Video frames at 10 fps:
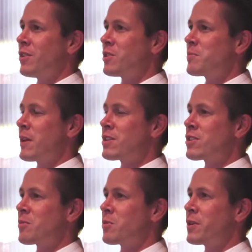Those
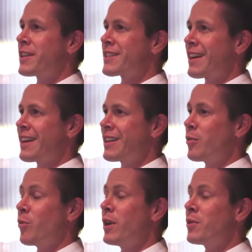patients are pretty
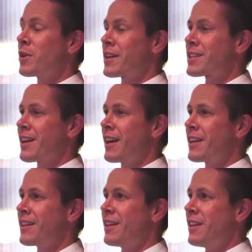excited. We were
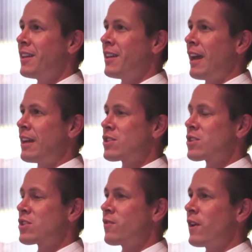excited, and
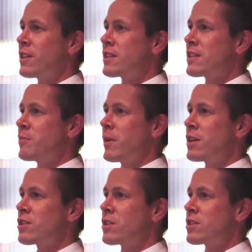it's just fun to see
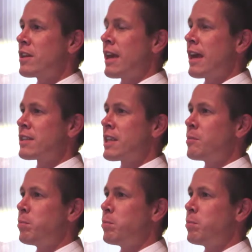patients as they